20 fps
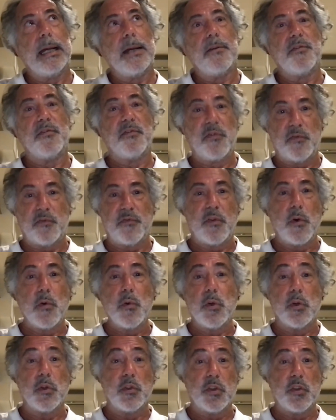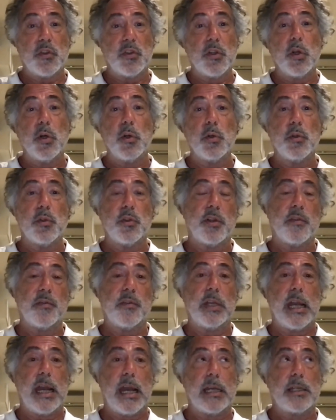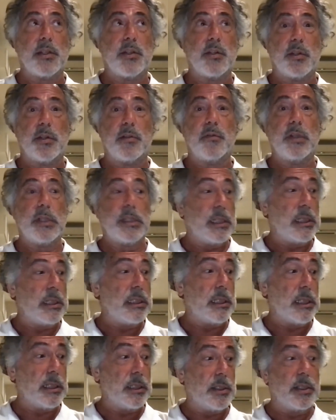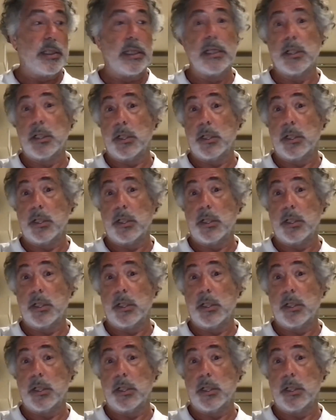focuses, nodes of the axis of resistance, they're